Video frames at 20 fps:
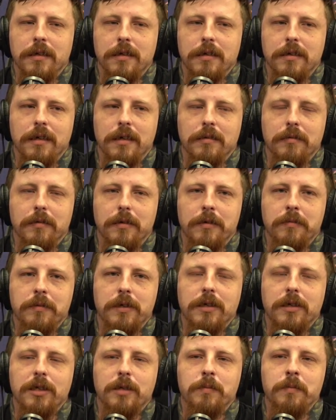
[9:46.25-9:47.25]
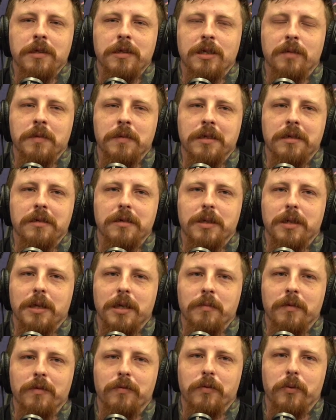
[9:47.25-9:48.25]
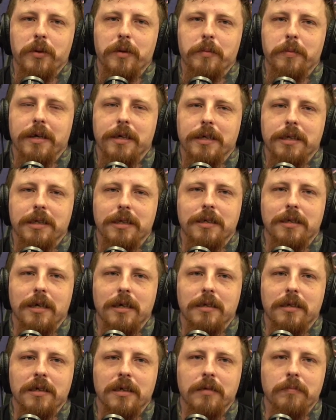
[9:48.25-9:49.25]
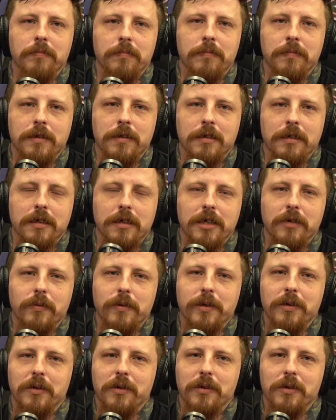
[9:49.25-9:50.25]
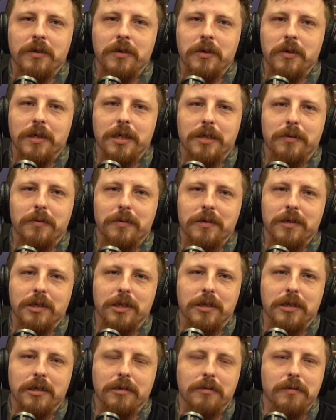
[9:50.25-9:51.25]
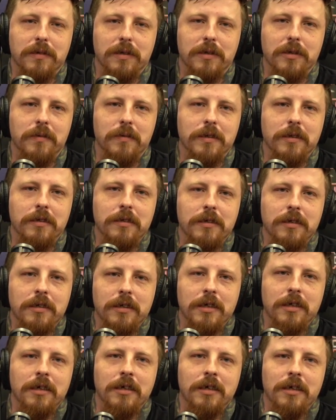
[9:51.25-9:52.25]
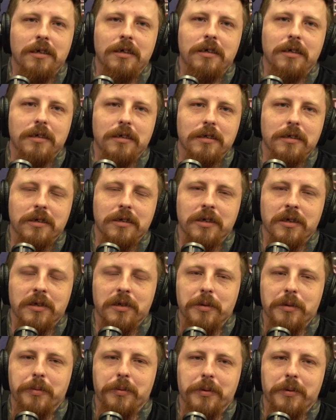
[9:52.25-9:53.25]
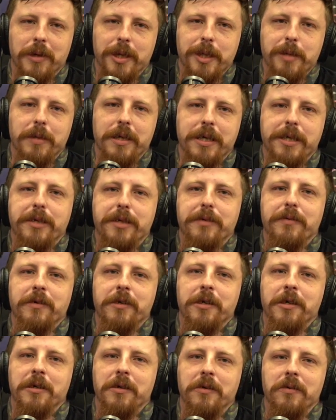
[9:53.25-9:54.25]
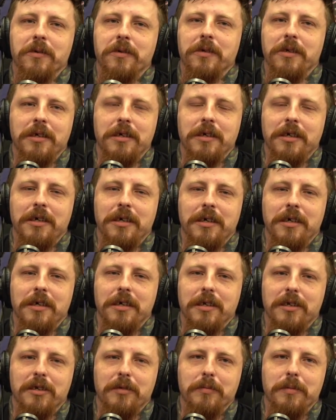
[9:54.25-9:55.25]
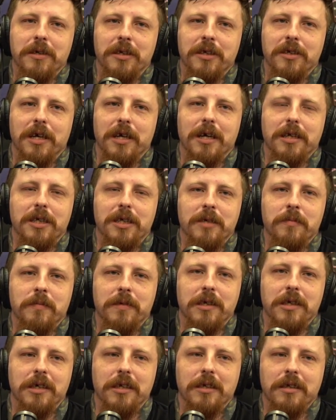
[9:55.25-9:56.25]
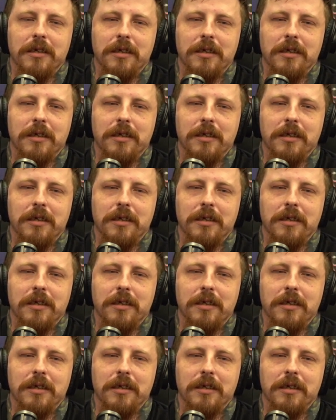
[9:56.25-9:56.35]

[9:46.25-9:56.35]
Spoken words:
Yeah, I just mean it's a matter of time before they're back as a tag team. Like we all know that's where this cycle is going. They're going to loop right back around to being a tag team again.